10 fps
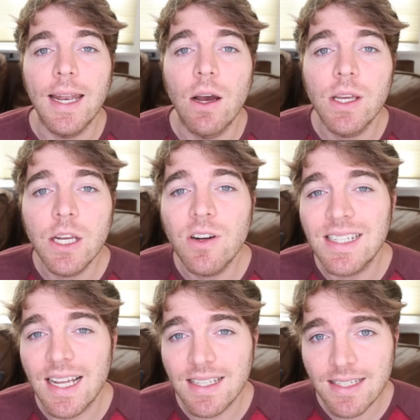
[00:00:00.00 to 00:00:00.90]
and now here
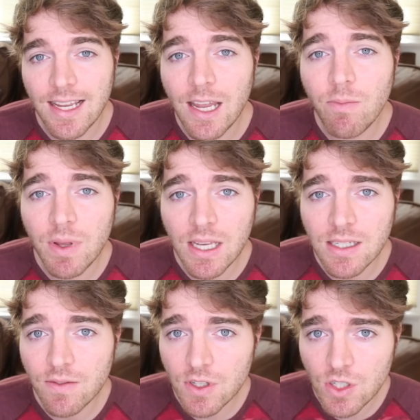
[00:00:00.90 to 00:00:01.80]
is that same
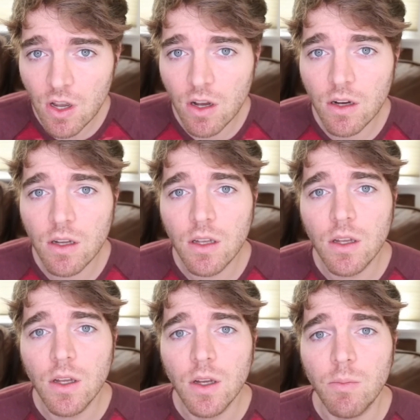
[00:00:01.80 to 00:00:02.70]
piece of the song,
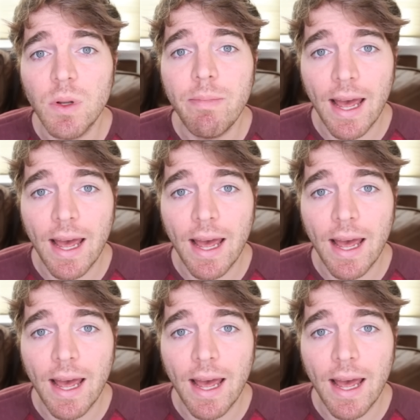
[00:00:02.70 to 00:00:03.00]
but